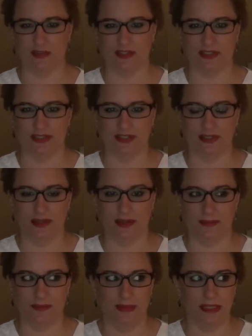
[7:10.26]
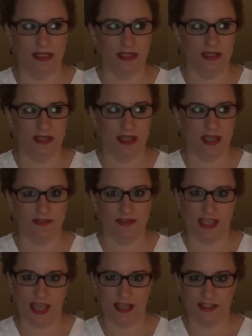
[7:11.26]
or just kind of
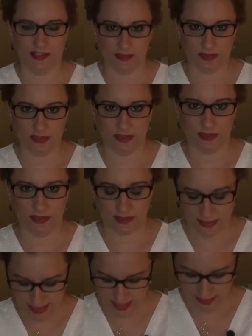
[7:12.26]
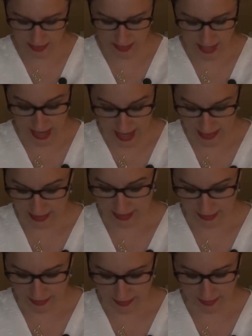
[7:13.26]
a casual sandal that had a
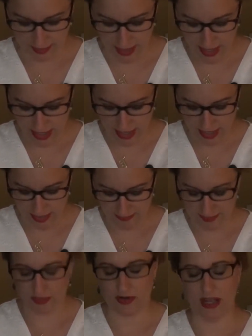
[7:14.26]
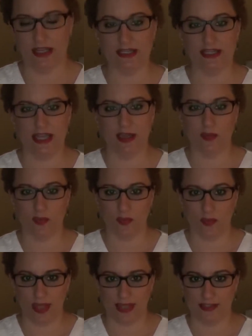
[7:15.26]
heel. And I've been trying to get
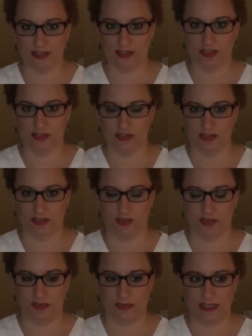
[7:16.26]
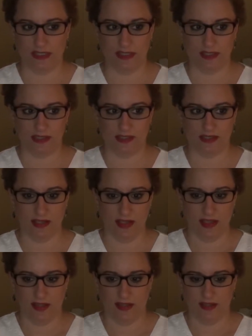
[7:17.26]
wedge shoes because
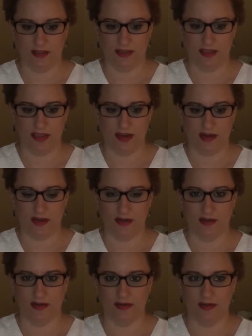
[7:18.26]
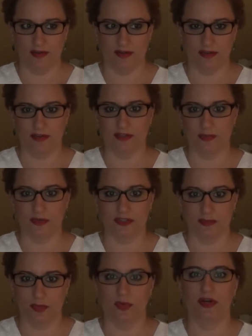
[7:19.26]
there's more
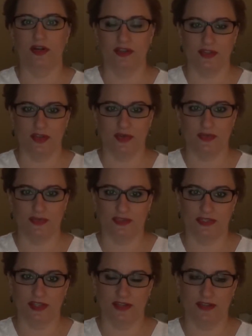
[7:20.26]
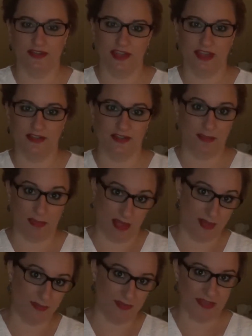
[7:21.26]
support in those than the
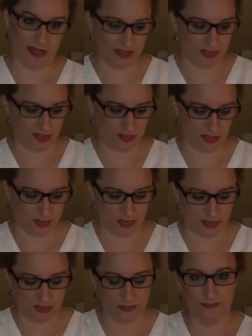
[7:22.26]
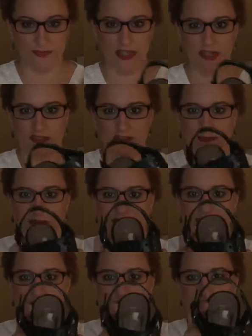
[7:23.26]
pump that I just showed you. So I
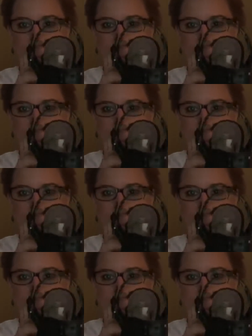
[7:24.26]
picked up